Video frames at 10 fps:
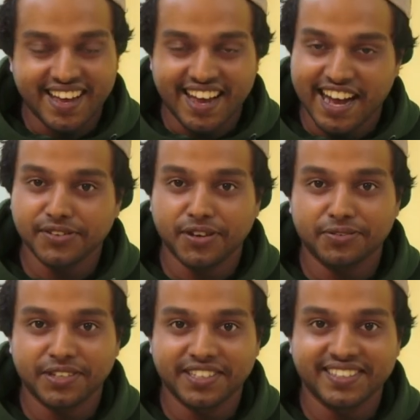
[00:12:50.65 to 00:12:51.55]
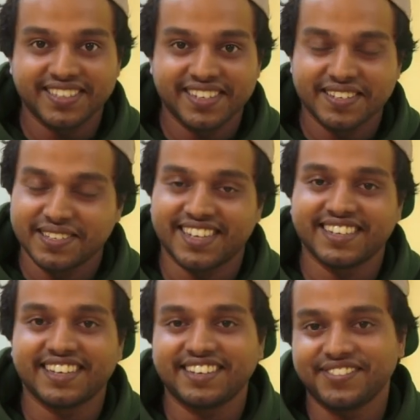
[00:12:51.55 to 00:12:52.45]
As always, stay
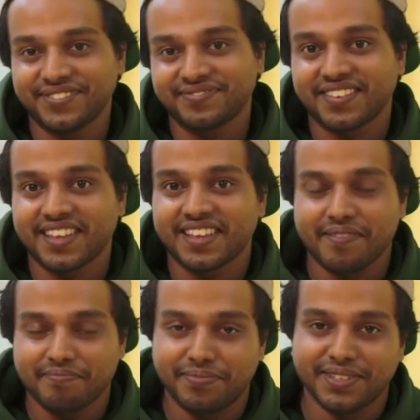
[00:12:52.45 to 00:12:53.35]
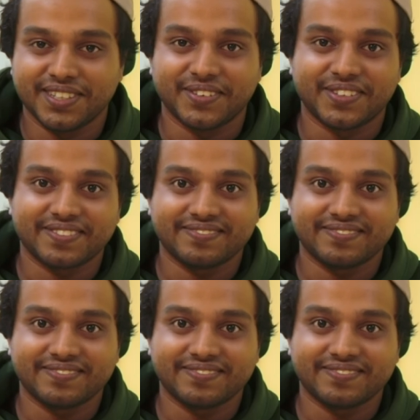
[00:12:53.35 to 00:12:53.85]
safe. Peace out.